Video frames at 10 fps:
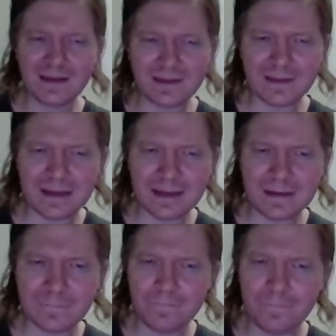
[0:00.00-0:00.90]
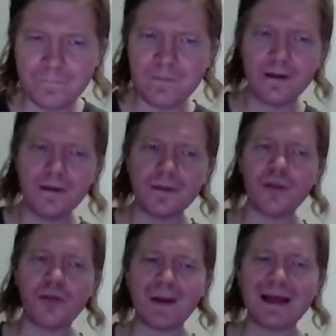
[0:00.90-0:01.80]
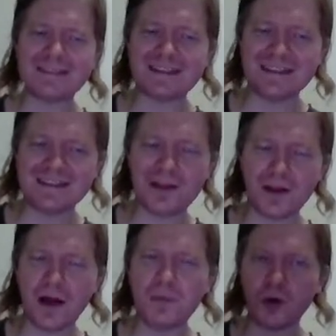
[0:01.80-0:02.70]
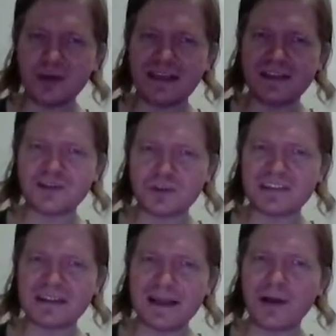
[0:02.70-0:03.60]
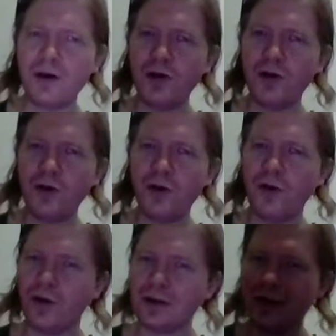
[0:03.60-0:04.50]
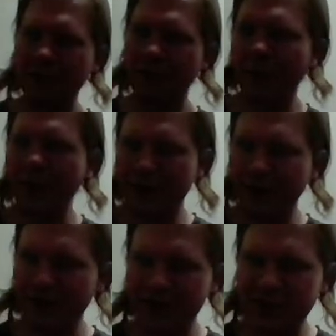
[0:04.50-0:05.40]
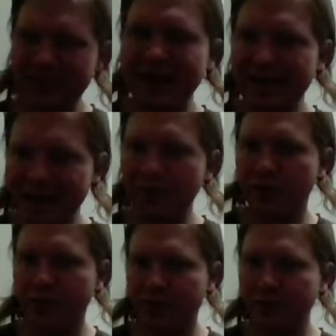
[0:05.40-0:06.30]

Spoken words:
like the threat is a lot more dangerous than like what you actually get hit with.